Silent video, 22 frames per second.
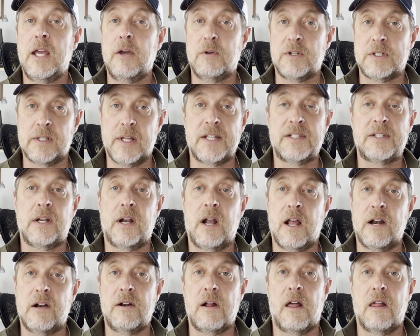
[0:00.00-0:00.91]
it was less than
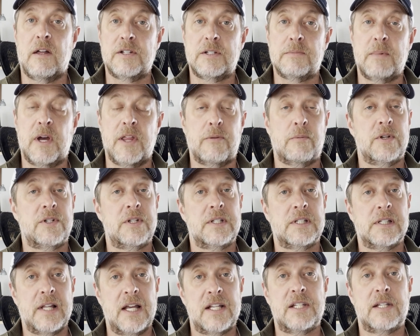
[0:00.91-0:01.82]
$100 a month, which
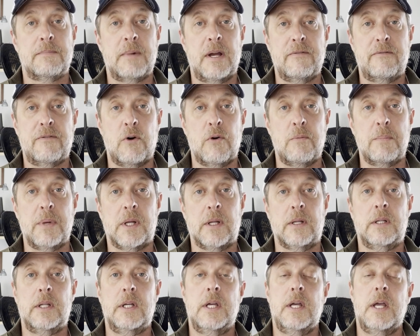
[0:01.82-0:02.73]
is less than my phone bill.
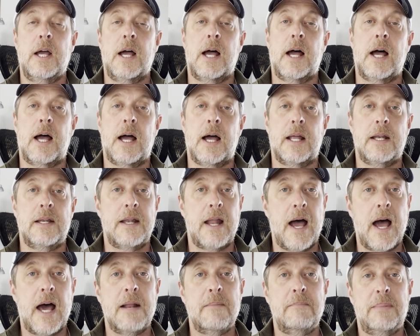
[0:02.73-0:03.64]
Uh,
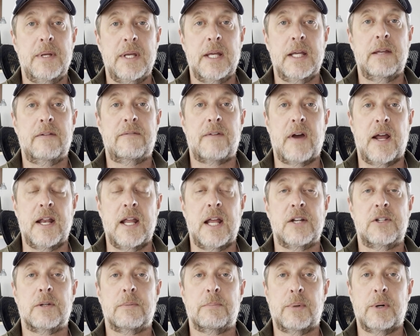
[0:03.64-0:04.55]
not a big
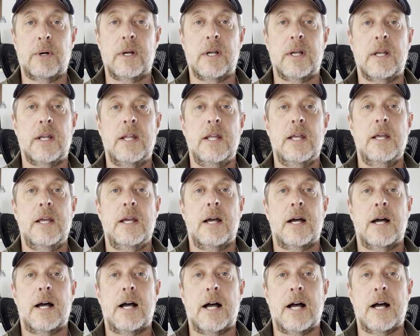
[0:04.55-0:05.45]
financial burden.
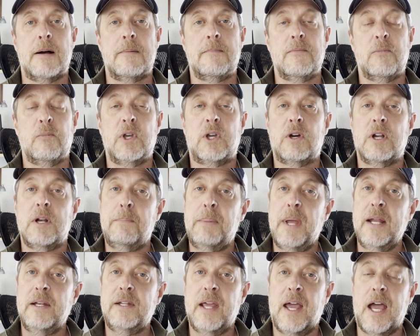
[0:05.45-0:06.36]
Um, we could have
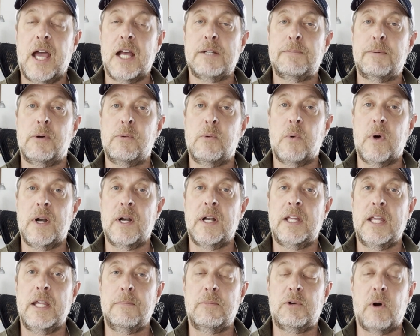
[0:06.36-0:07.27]
paid cash, but we wanted to
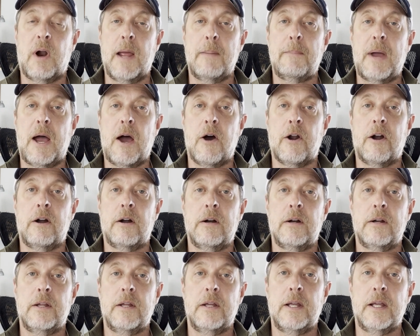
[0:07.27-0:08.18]
keep dry powder
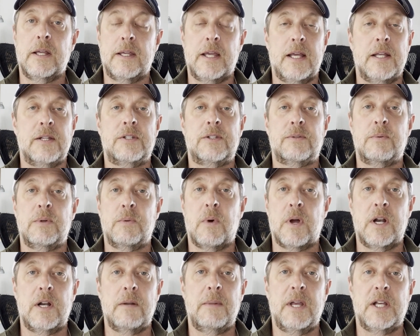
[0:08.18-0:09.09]
in case we
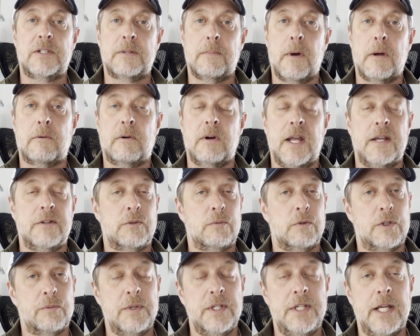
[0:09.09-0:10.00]
wanted to make some upgrades,
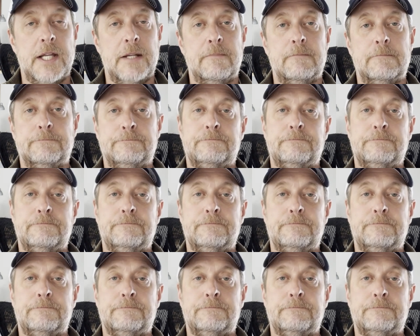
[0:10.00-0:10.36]
which we did.